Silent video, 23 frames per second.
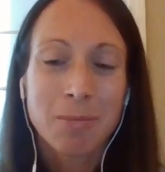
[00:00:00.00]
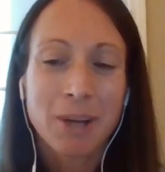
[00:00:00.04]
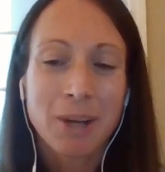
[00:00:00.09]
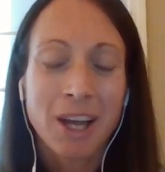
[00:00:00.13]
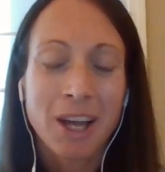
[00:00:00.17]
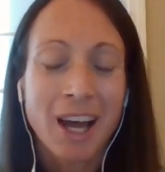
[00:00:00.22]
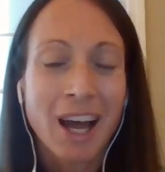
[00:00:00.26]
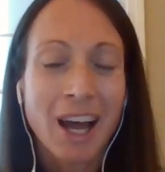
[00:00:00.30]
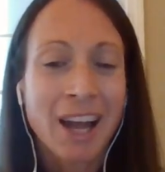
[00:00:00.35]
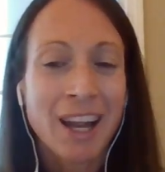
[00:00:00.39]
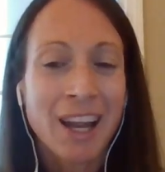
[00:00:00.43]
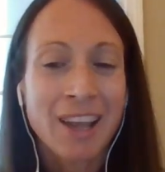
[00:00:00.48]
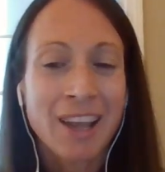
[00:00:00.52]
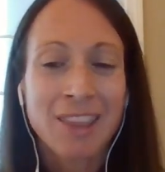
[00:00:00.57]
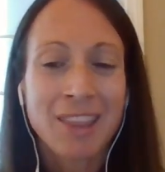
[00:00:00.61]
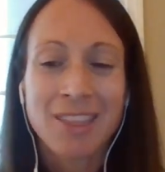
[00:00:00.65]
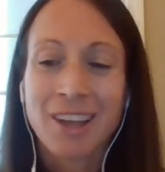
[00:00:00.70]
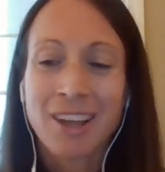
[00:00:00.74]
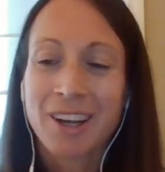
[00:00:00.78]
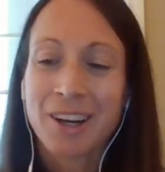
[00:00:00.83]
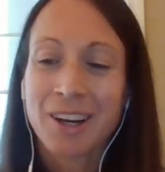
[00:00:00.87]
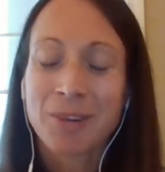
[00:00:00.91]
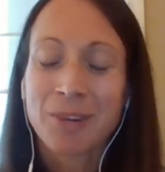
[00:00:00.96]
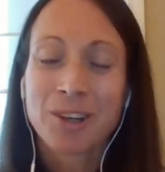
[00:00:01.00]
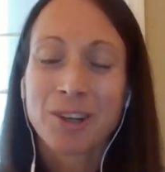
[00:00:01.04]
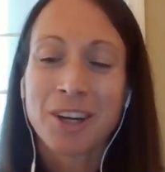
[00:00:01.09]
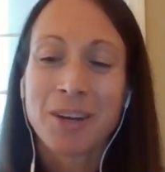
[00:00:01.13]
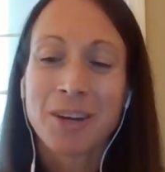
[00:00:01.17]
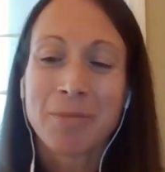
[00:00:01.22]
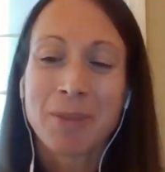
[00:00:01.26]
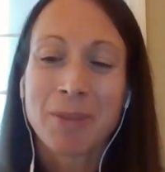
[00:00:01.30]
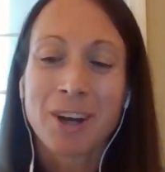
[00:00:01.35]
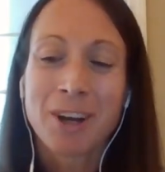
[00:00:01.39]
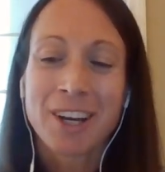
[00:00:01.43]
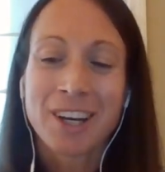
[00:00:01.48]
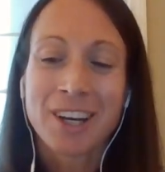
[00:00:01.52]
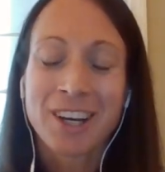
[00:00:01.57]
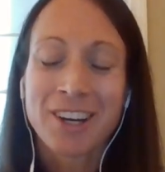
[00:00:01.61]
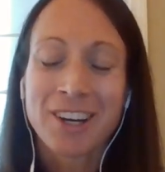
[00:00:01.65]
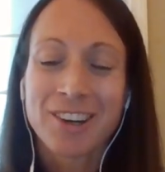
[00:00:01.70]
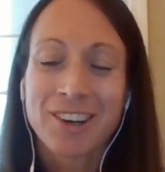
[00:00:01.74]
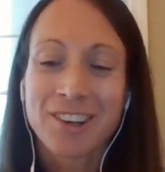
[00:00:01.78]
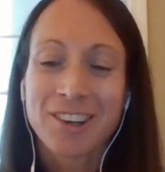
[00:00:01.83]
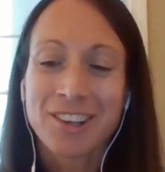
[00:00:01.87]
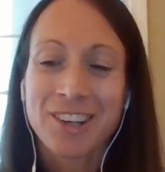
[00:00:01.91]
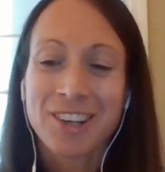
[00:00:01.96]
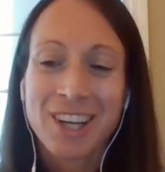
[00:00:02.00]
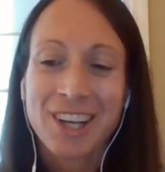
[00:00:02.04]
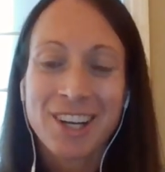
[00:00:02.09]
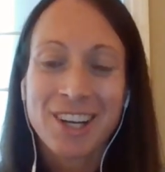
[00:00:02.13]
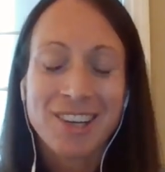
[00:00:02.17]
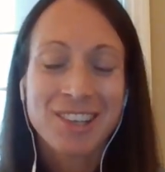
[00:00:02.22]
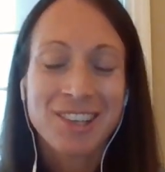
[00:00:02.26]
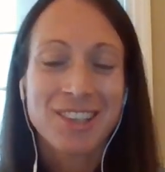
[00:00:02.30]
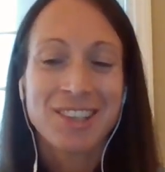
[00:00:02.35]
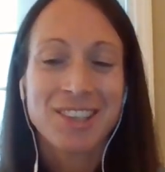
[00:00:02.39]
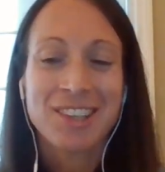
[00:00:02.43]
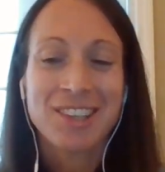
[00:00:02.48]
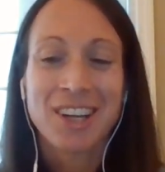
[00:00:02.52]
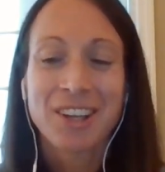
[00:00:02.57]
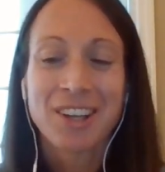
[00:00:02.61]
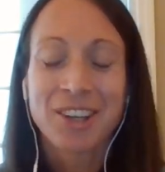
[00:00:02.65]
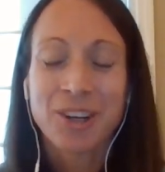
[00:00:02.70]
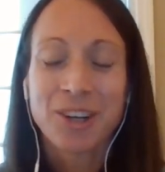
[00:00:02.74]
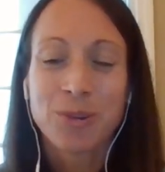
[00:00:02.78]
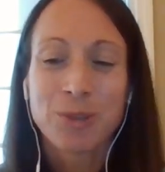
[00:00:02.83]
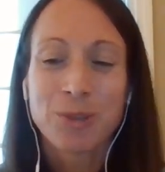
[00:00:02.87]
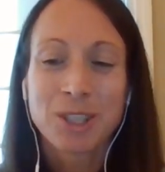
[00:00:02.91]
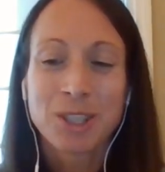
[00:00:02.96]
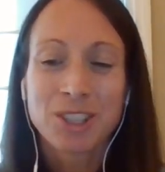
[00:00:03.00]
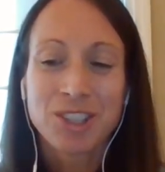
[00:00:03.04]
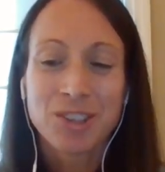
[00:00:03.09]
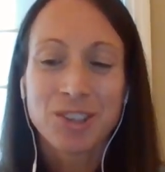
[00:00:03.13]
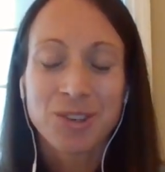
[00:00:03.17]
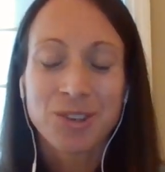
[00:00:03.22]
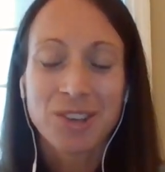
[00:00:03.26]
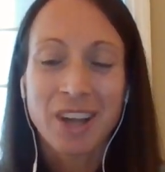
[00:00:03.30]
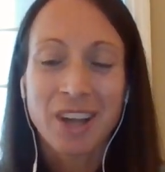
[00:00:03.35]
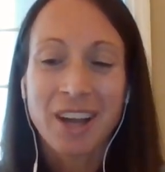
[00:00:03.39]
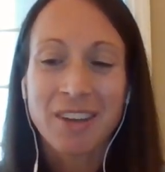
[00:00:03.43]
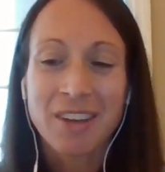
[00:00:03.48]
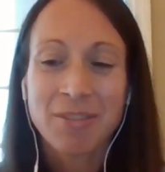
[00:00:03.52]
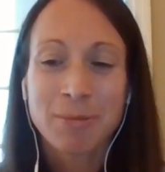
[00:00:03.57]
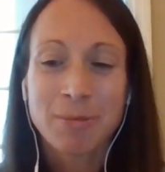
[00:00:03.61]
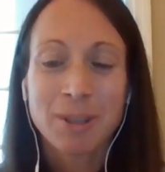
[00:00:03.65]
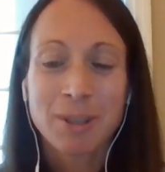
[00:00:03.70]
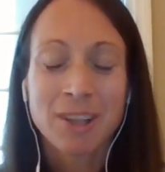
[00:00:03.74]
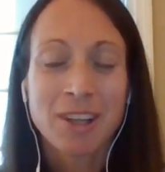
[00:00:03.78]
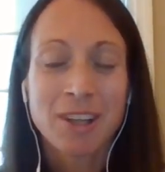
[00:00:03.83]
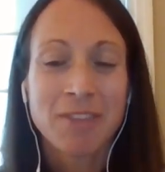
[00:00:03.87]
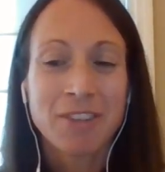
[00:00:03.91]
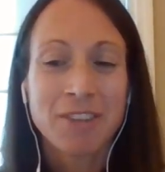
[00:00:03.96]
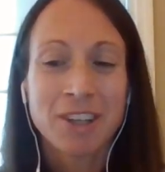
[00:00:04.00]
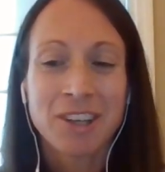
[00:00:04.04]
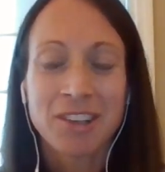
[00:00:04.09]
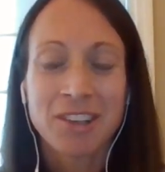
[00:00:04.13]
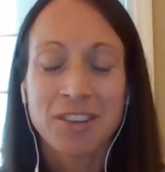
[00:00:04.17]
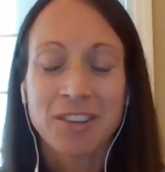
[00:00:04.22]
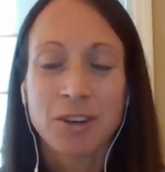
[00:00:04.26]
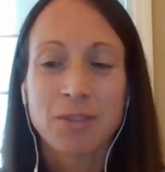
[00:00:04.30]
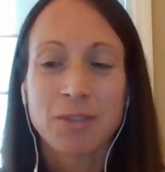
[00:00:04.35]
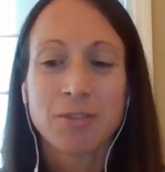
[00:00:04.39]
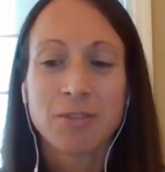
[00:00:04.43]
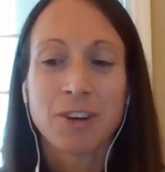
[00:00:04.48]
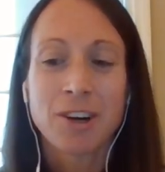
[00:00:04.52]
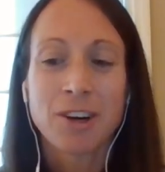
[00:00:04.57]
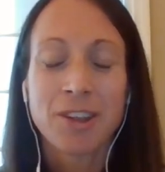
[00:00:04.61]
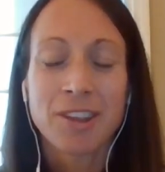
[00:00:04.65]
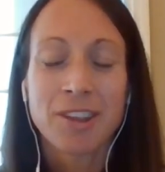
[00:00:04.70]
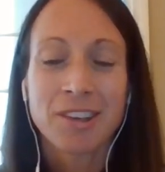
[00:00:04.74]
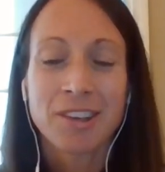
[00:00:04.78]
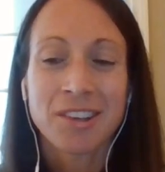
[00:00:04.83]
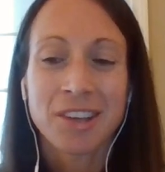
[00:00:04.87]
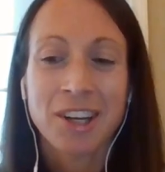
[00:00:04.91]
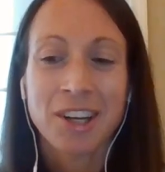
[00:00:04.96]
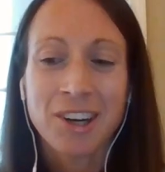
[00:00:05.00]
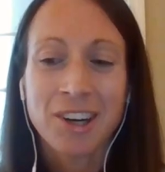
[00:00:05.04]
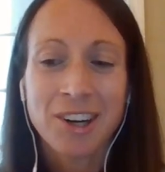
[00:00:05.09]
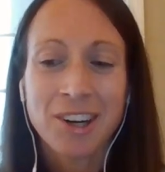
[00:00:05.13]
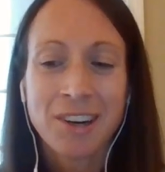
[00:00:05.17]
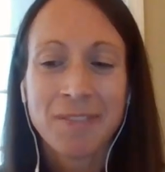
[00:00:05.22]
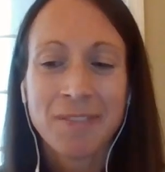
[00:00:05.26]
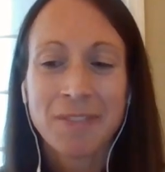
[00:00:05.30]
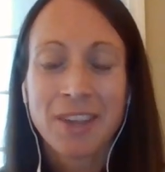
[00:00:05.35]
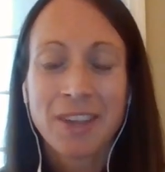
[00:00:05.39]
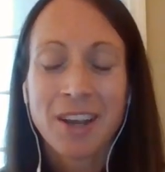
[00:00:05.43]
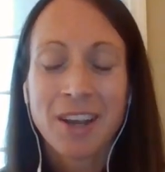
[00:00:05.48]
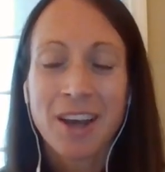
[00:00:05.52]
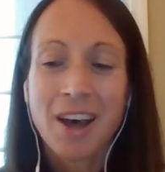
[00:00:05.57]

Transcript: but I thought I would come on here today to tell you what shoes I've been loving so far this year.